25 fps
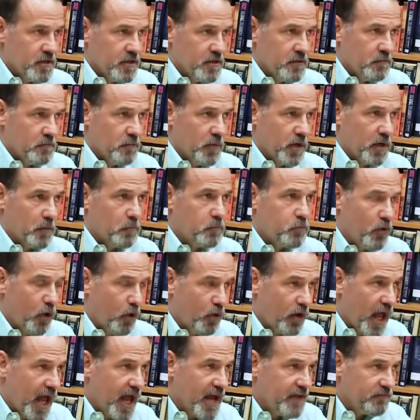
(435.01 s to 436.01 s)
But a
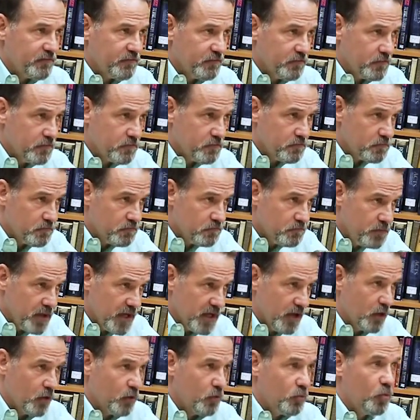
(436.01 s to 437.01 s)
pro-life
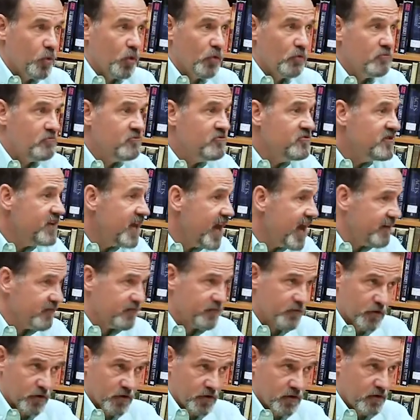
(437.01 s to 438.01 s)
bill will
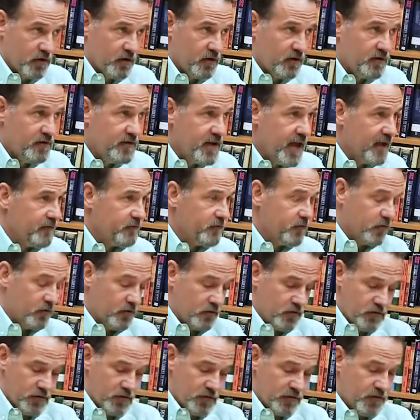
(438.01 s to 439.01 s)
never,
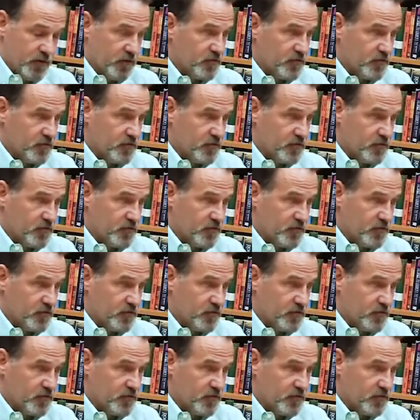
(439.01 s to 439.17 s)
they'll